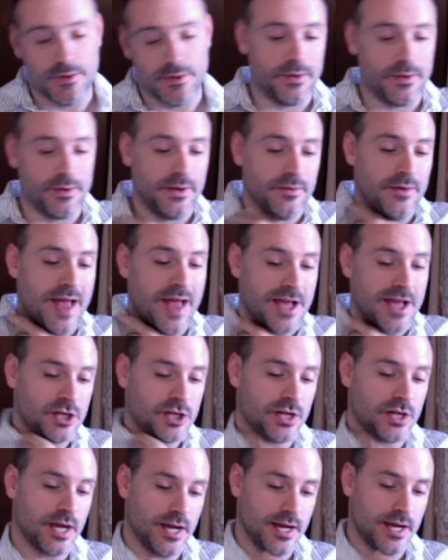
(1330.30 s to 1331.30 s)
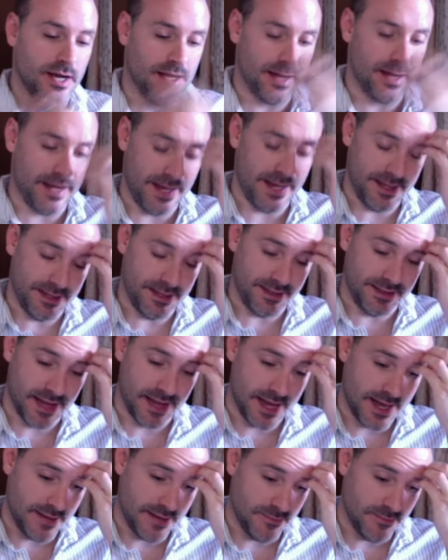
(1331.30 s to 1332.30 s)
Russia at the
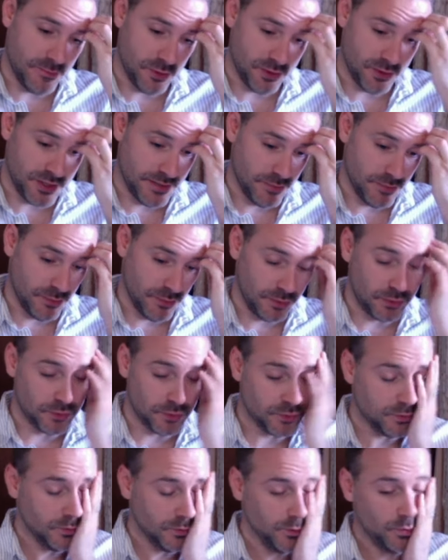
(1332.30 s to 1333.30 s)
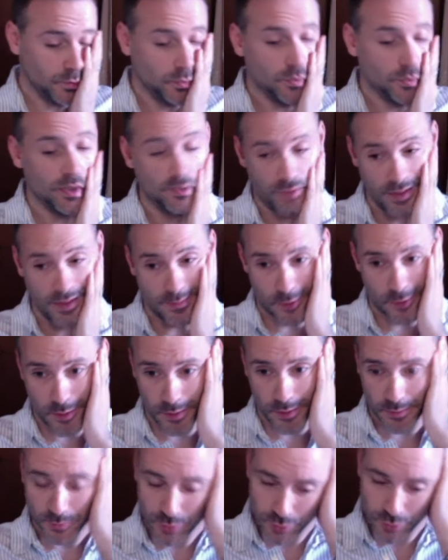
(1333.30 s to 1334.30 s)
time was able to create really problem
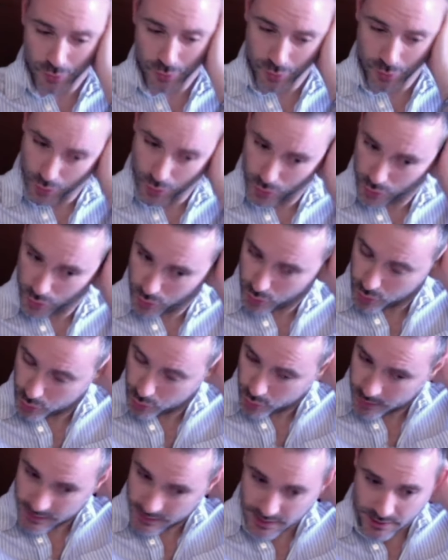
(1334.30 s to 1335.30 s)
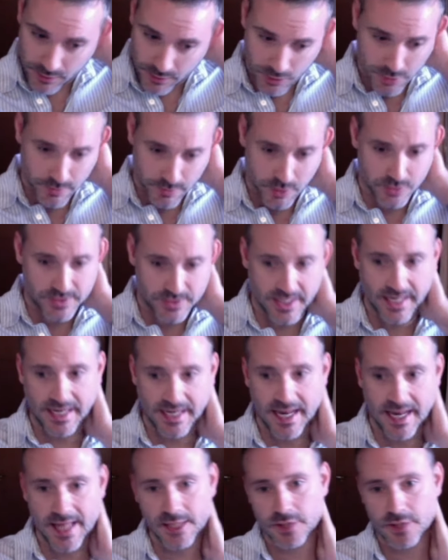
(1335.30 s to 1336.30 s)
to Italy also because
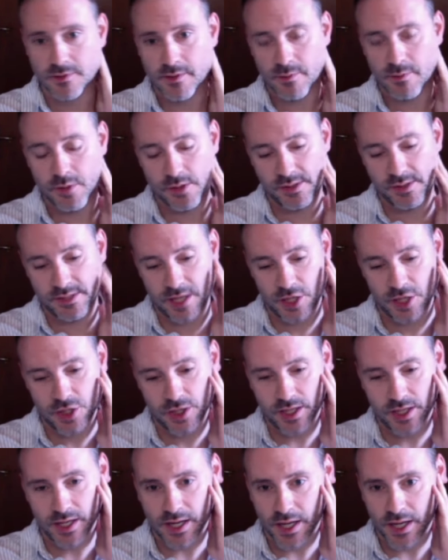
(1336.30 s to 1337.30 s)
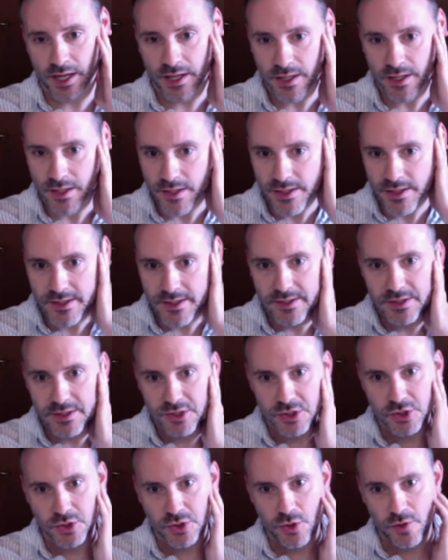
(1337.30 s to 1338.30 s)
Dericlazova was such a
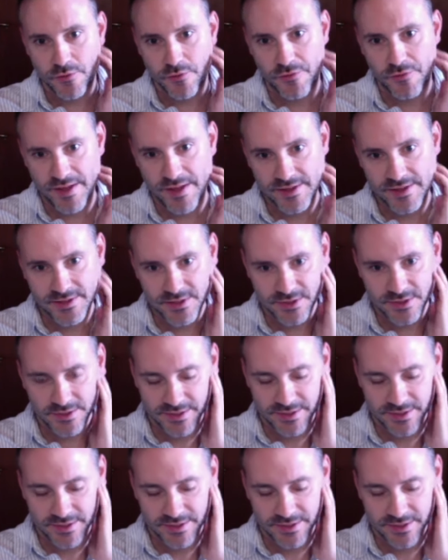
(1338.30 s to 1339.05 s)
strong fencer that